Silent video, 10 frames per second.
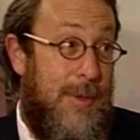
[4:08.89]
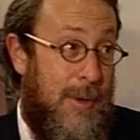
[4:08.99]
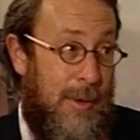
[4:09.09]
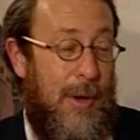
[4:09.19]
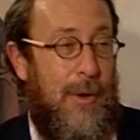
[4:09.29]

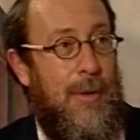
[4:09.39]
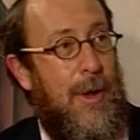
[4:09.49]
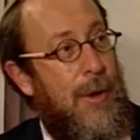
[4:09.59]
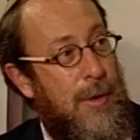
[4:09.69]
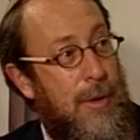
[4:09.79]
So they are
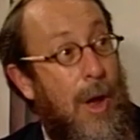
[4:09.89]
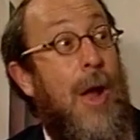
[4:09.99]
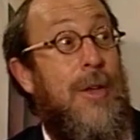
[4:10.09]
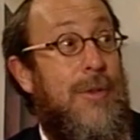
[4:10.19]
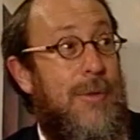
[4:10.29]

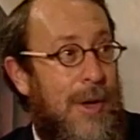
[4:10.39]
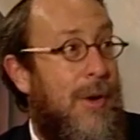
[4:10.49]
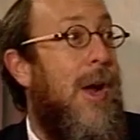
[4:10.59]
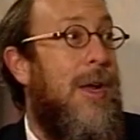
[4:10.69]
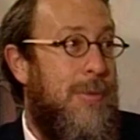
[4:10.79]
God's
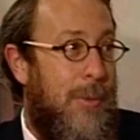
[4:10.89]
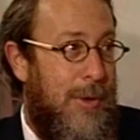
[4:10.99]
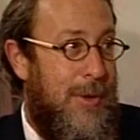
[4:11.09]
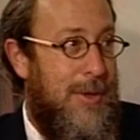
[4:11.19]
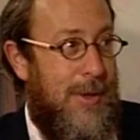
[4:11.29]

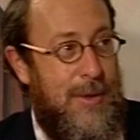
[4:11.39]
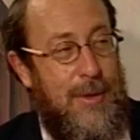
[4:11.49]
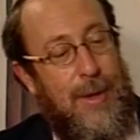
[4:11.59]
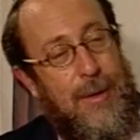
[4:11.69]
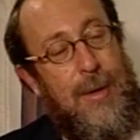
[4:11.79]
words.
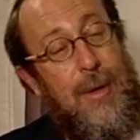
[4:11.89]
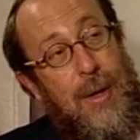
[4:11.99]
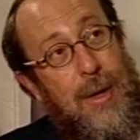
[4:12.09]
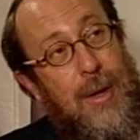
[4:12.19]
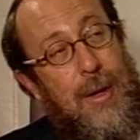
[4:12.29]
It's the
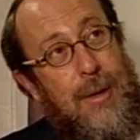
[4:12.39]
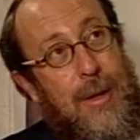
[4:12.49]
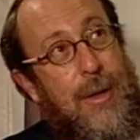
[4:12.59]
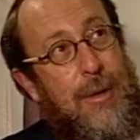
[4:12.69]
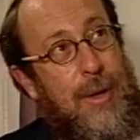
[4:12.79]

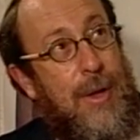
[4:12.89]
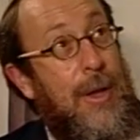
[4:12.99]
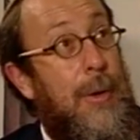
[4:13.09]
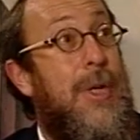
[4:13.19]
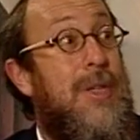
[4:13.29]

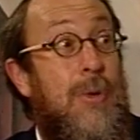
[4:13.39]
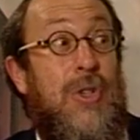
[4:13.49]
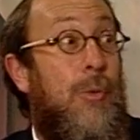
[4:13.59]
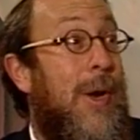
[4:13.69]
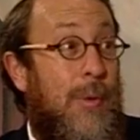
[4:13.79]
clearest,
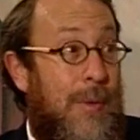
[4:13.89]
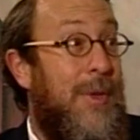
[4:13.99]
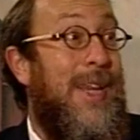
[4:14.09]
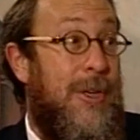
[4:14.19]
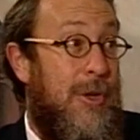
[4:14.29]
most direct
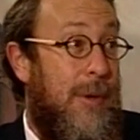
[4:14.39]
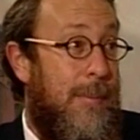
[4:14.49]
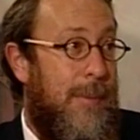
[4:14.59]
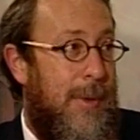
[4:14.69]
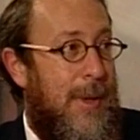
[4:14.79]

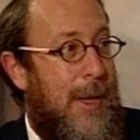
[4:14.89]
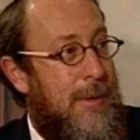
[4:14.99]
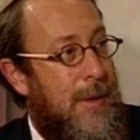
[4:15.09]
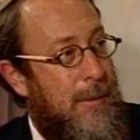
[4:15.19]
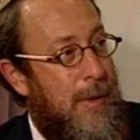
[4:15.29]
revelation
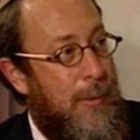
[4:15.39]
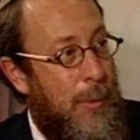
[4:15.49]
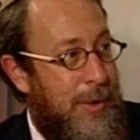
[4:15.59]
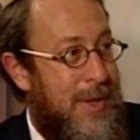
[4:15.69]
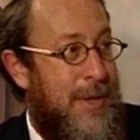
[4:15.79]
that the
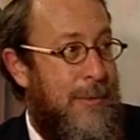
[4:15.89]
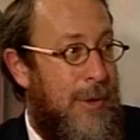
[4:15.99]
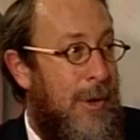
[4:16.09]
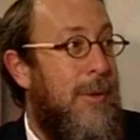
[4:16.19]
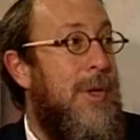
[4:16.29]
world has ever
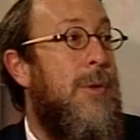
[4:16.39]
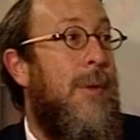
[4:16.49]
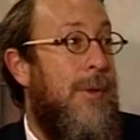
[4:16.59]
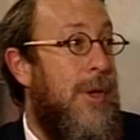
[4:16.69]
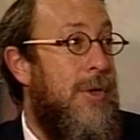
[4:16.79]
known is the
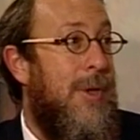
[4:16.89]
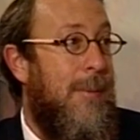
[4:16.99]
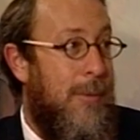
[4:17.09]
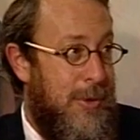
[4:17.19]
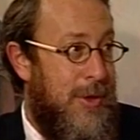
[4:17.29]
revelation
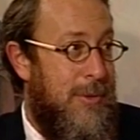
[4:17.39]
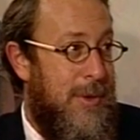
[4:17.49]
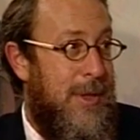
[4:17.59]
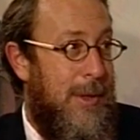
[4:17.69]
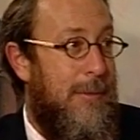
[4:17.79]
that Moses
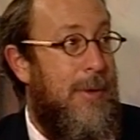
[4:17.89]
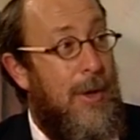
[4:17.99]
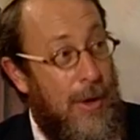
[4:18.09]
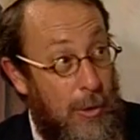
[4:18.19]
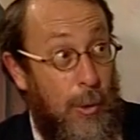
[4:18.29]
received
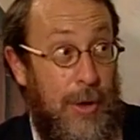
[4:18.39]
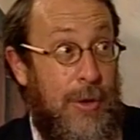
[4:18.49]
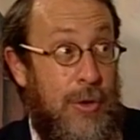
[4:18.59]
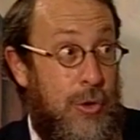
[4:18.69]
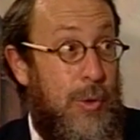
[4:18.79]
according
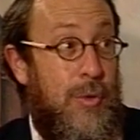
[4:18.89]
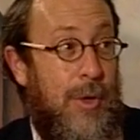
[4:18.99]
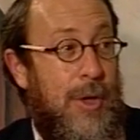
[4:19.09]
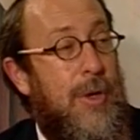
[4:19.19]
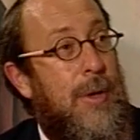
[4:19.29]
to the Jewish
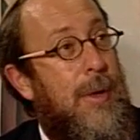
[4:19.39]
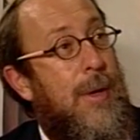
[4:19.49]
tradition.